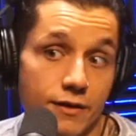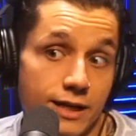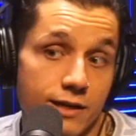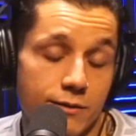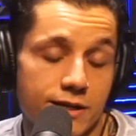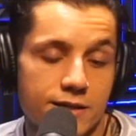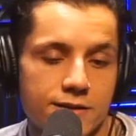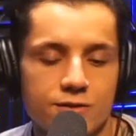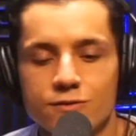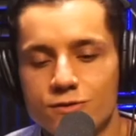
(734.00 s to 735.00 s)
getting
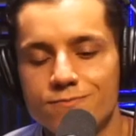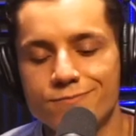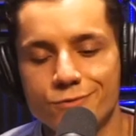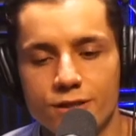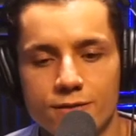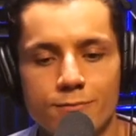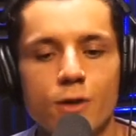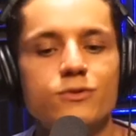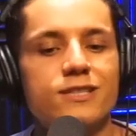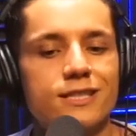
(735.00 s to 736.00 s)
recognition,
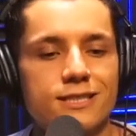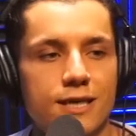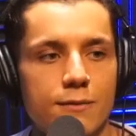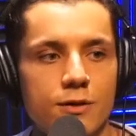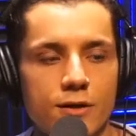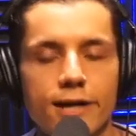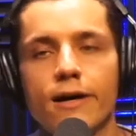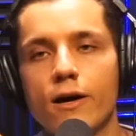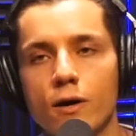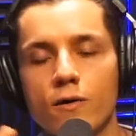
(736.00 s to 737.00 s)
most of the time you're like,
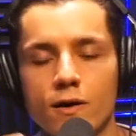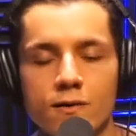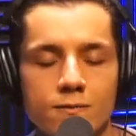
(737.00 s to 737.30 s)
oh, okay.